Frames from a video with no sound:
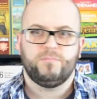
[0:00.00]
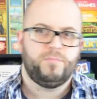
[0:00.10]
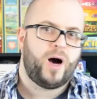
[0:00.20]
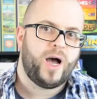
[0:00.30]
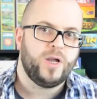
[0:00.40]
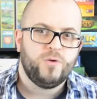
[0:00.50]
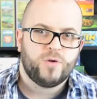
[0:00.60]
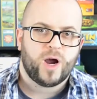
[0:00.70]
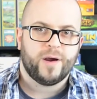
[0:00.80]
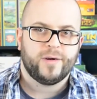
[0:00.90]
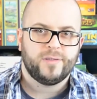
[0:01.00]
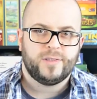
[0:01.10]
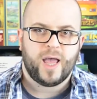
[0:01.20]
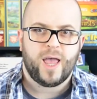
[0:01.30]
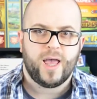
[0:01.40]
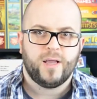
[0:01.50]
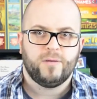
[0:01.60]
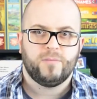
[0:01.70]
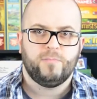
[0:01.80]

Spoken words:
buy new cards and